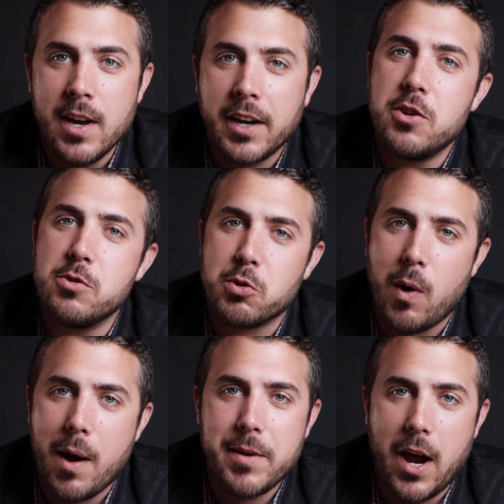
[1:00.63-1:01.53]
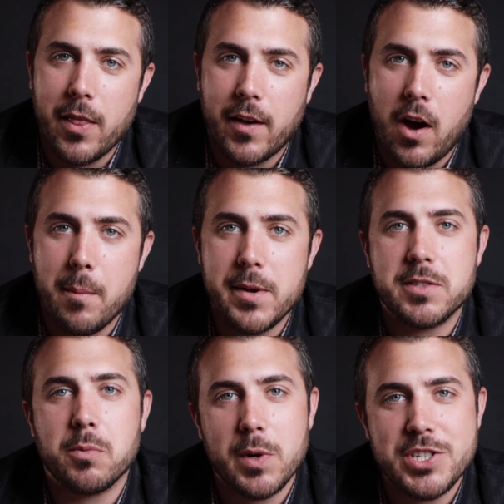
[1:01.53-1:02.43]
could you drop down in the
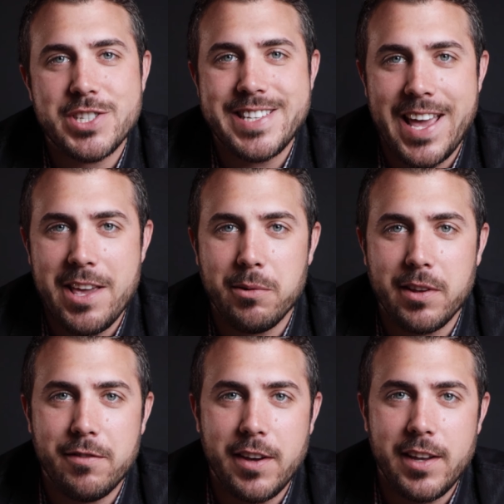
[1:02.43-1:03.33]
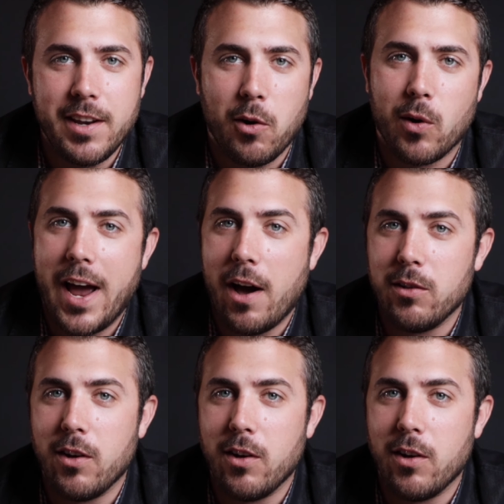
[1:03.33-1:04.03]
comments which state you live in or how